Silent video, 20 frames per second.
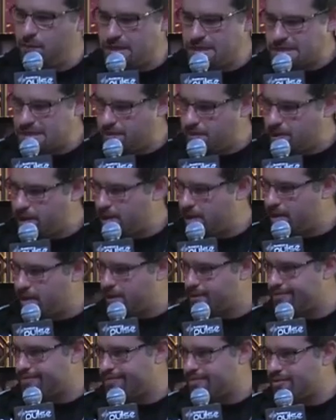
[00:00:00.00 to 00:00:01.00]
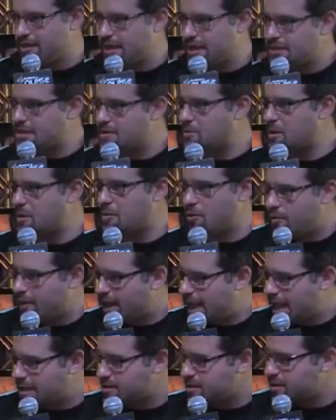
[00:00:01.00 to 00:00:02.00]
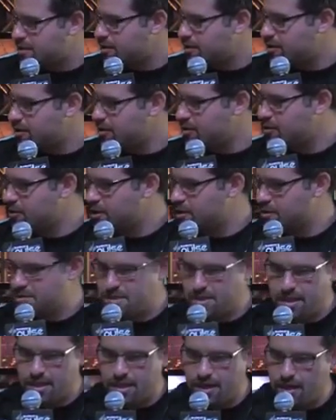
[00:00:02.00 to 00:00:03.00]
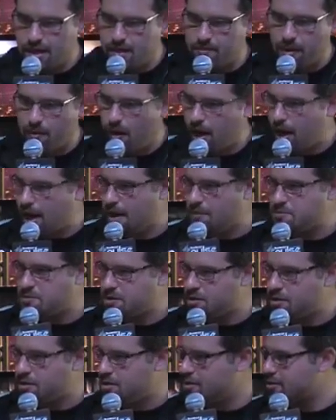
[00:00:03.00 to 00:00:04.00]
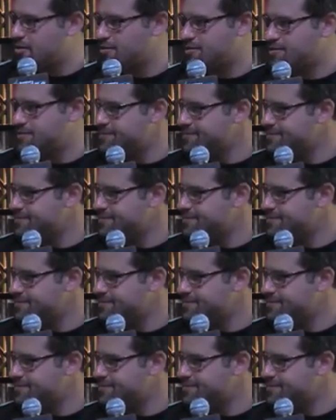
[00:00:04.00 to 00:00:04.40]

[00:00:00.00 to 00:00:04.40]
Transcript: been some of the things that people have been asking you when you see them and they walk up to you?